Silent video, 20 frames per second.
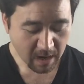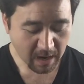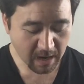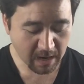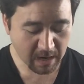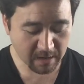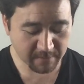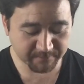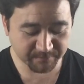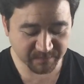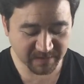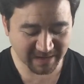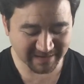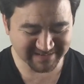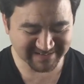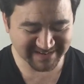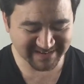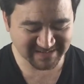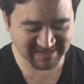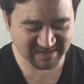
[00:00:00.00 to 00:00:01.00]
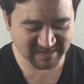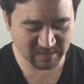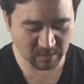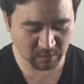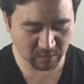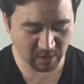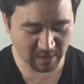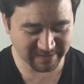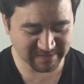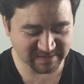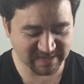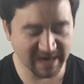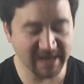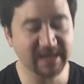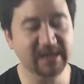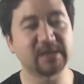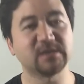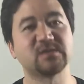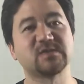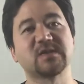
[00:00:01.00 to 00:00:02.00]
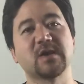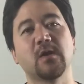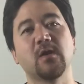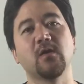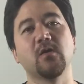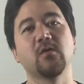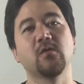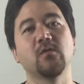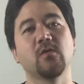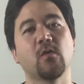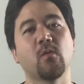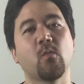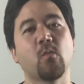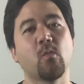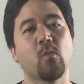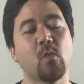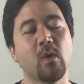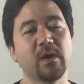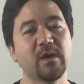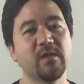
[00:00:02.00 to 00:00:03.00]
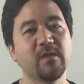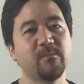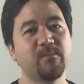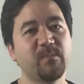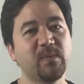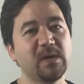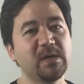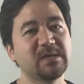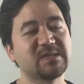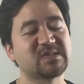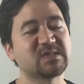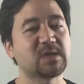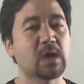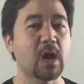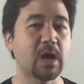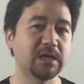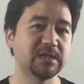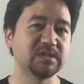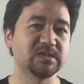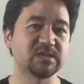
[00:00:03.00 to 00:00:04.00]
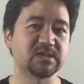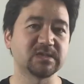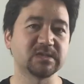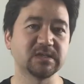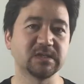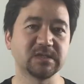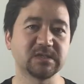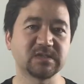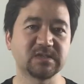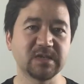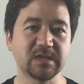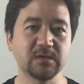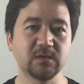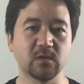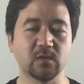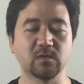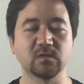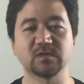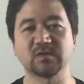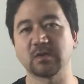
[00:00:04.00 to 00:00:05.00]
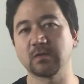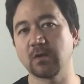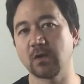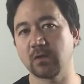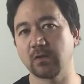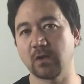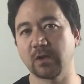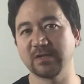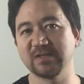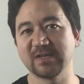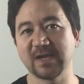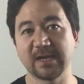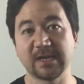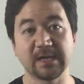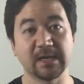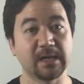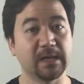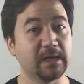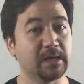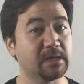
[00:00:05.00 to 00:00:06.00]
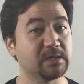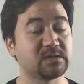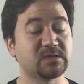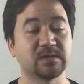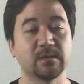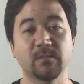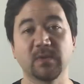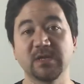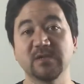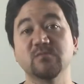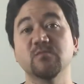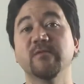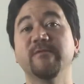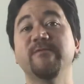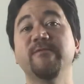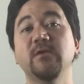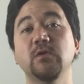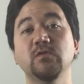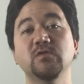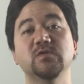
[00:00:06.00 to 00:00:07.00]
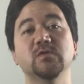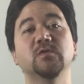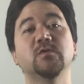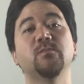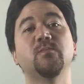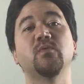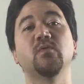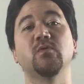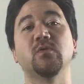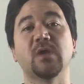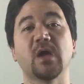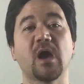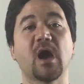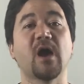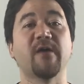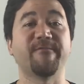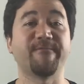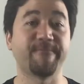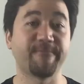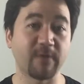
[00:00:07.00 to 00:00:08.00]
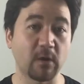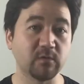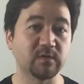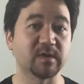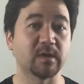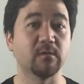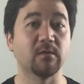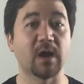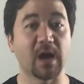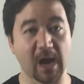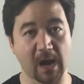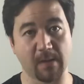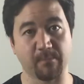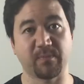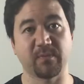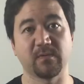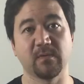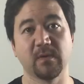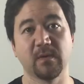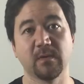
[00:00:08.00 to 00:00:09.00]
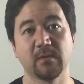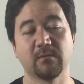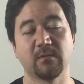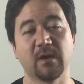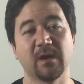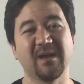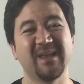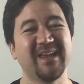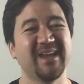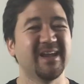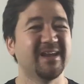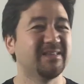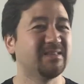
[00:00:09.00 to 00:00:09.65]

And next is online dating. So one of the big signals on online dating is somebody's refusal to put a photo up, right?